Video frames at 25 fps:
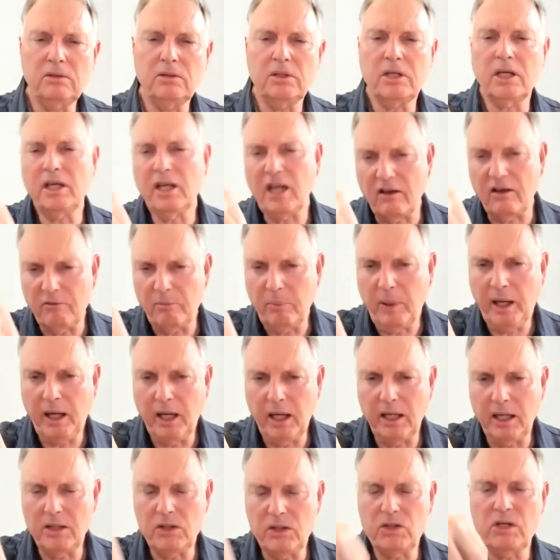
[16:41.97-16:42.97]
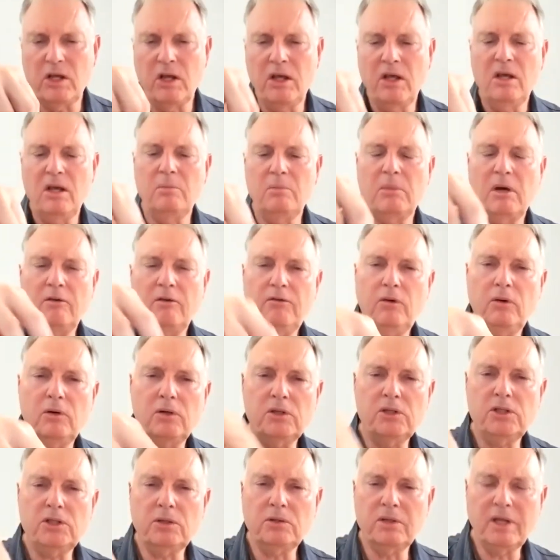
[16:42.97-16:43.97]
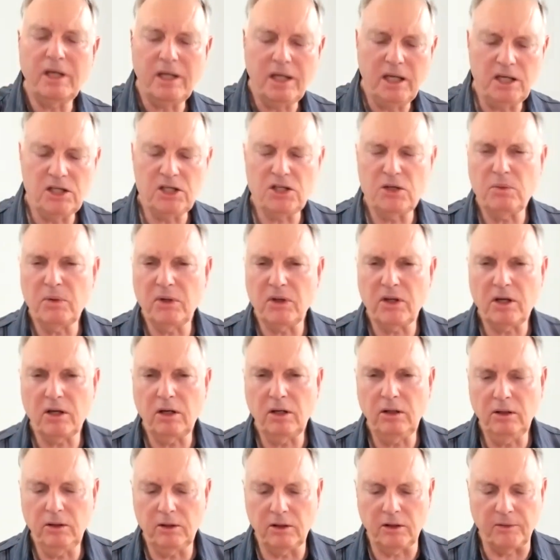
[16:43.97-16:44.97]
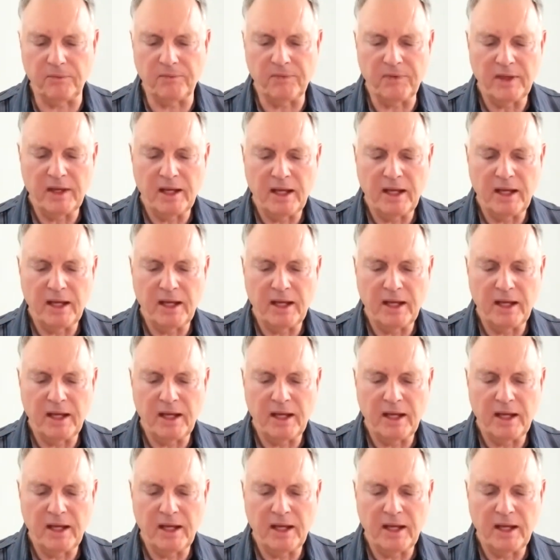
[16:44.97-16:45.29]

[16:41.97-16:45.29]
We could have pairs, but 4 children, each with a clue.